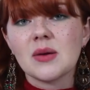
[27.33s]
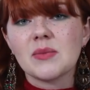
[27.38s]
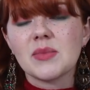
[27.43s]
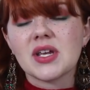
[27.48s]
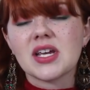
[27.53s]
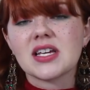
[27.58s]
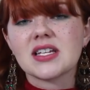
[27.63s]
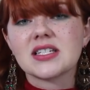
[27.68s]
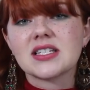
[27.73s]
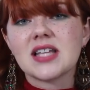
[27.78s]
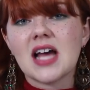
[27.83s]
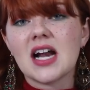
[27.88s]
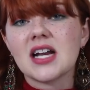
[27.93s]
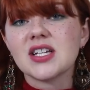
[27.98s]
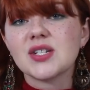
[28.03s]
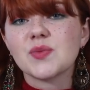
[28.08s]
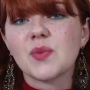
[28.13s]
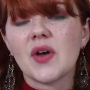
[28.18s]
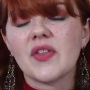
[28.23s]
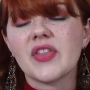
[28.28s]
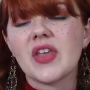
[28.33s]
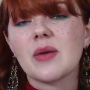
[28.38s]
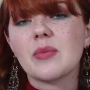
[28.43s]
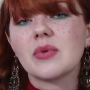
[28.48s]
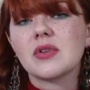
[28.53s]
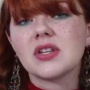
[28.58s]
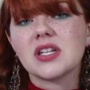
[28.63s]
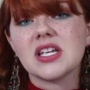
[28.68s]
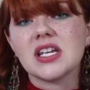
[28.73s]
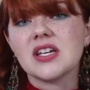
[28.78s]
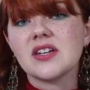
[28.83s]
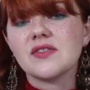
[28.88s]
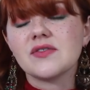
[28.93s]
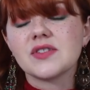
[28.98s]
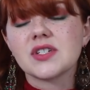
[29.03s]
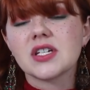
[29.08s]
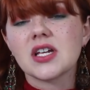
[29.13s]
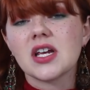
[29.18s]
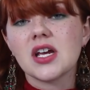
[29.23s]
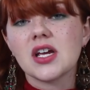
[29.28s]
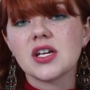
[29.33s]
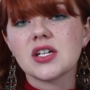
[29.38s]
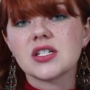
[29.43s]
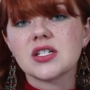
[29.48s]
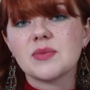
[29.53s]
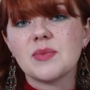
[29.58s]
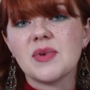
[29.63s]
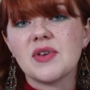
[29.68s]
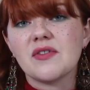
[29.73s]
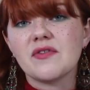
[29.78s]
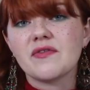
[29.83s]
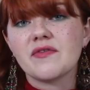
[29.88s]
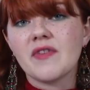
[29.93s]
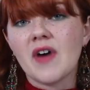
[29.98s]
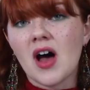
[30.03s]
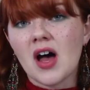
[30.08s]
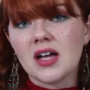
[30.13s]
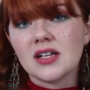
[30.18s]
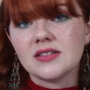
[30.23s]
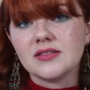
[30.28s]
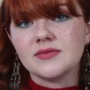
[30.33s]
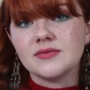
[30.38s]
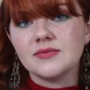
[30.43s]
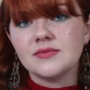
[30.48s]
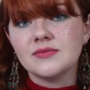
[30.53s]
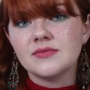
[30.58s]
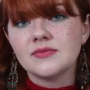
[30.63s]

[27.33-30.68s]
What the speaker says: because that is what they believed to be fun,